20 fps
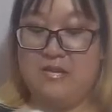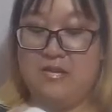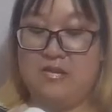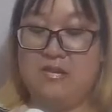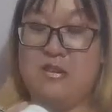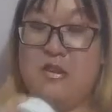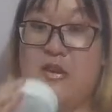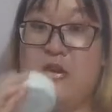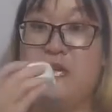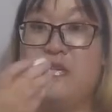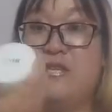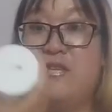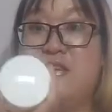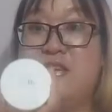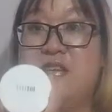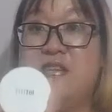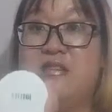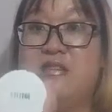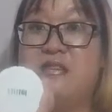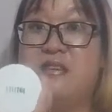so
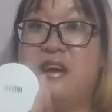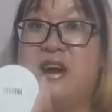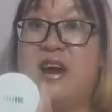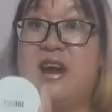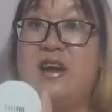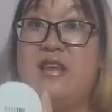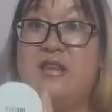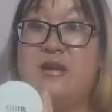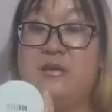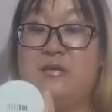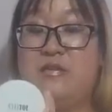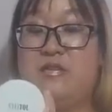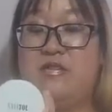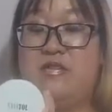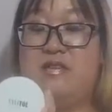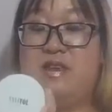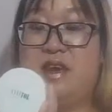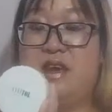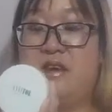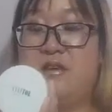this kind of
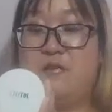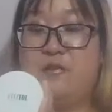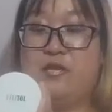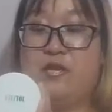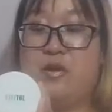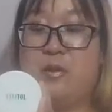saved